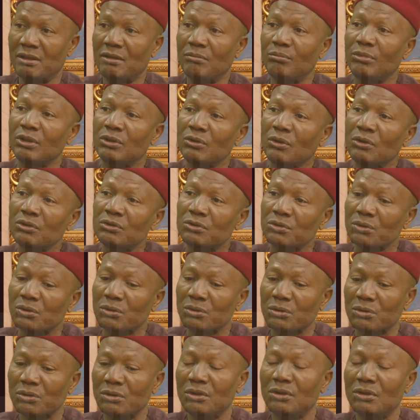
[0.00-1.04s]
but
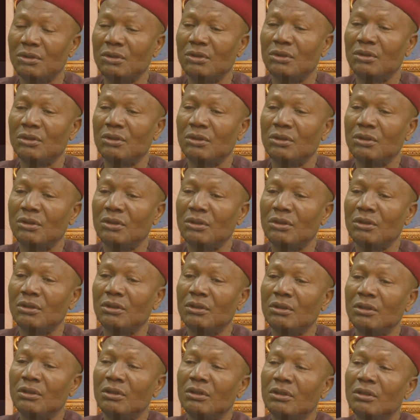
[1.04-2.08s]
also
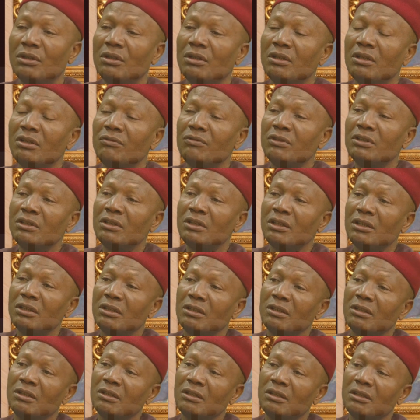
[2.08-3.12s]
even the
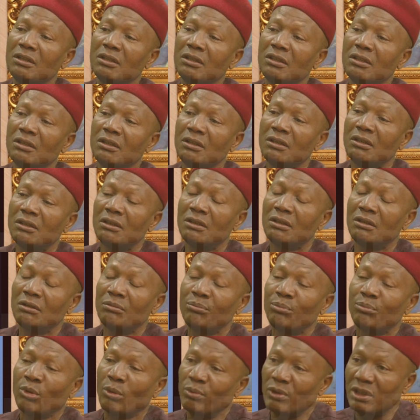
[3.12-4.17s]

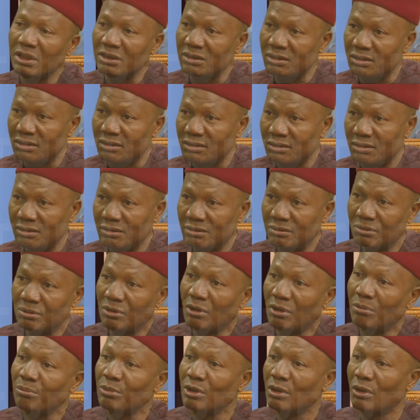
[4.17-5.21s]
populace who
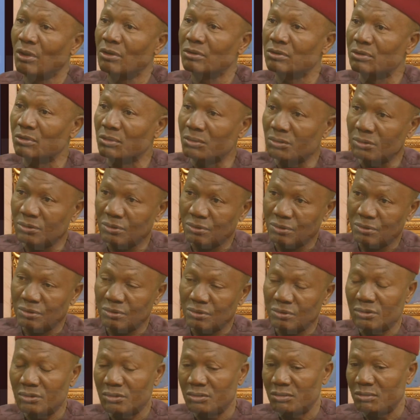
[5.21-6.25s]
don't belong to
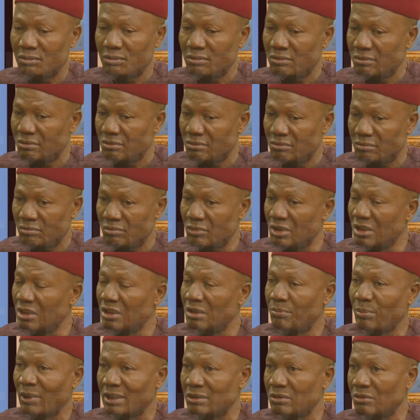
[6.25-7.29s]

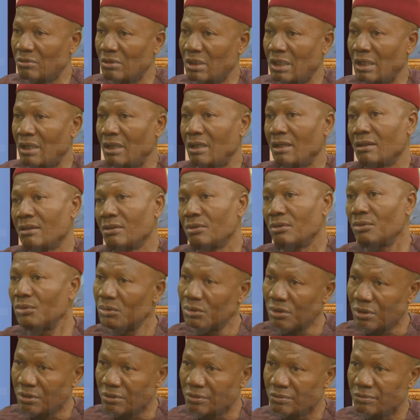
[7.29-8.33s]
any particular
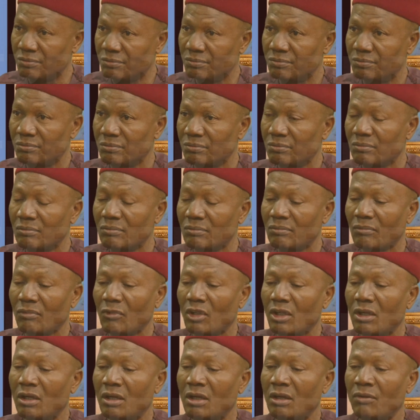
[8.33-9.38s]
union.
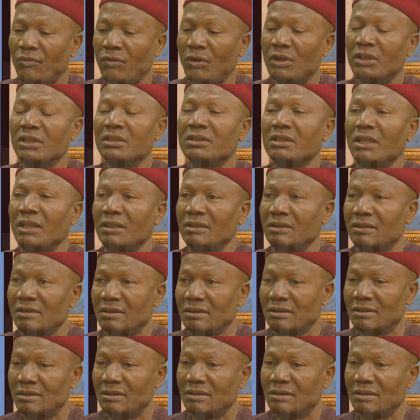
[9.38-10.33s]
For instance,